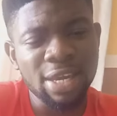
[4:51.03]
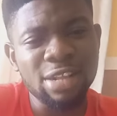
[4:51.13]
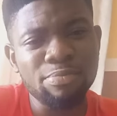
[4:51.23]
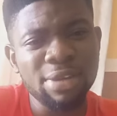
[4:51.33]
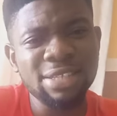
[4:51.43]

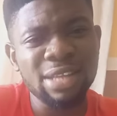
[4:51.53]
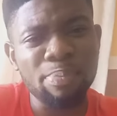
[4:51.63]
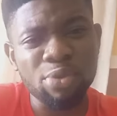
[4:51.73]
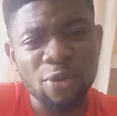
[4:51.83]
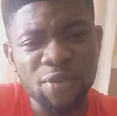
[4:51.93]
It means
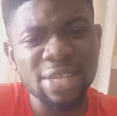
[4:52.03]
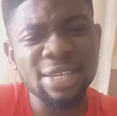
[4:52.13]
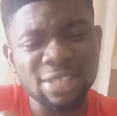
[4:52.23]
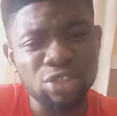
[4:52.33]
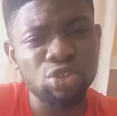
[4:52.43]
the
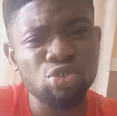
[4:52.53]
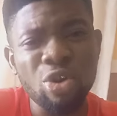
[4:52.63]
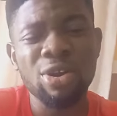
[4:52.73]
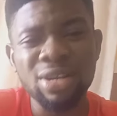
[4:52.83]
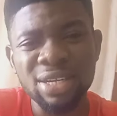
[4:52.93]
prophetic is
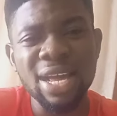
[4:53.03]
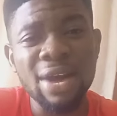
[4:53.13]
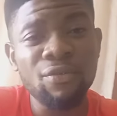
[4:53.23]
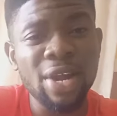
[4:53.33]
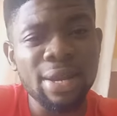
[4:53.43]
strongly
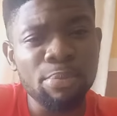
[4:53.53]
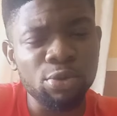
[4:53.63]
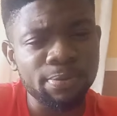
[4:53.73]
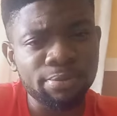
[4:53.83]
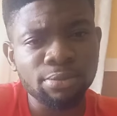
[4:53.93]
available.